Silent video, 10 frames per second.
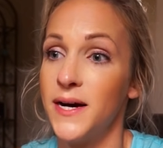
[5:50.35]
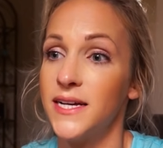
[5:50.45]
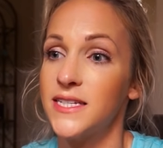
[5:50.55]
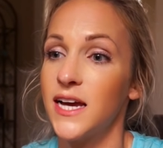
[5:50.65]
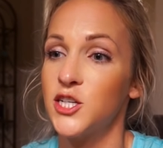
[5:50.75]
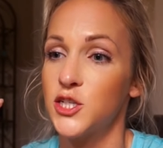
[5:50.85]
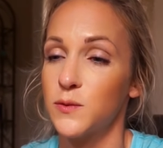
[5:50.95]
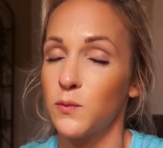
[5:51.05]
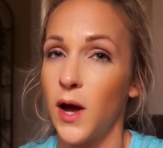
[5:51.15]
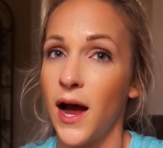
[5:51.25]
but
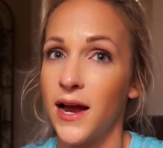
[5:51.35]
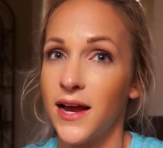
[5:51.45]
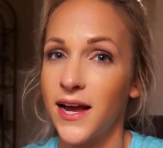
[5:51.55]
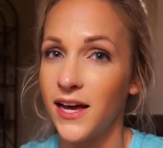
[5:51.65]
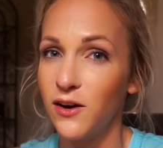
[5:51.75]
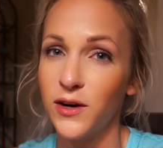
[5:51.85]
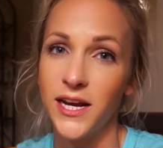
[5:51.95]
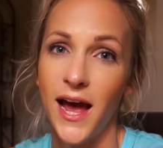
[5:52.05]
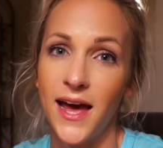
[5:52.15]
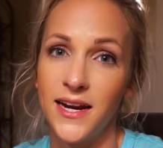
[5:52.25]
I kind of
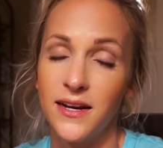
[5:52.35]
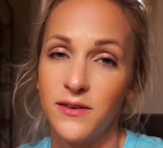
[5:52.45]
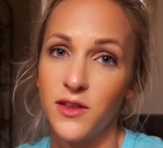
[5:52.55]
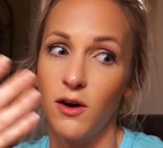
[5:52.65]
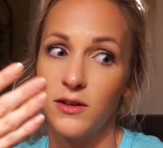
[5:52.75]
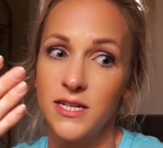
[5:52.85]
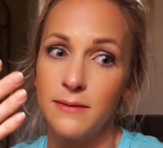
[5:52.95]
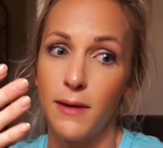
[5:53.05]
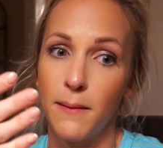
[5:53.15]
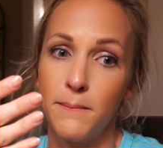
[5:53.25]
already had it thought
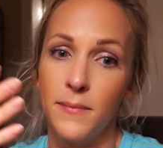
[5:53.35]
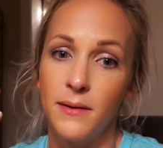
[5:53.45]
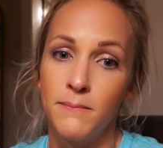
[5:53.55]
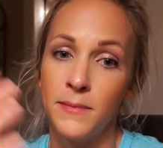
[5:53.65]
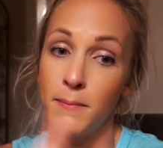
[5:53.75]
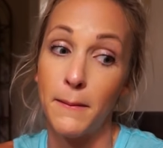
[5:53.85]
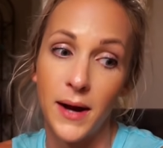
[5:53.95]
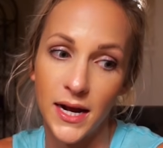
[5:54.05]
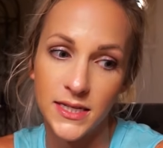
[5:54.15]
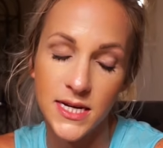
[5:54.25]
in my
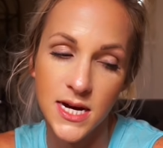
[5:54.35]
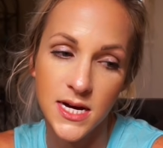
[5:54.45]
mind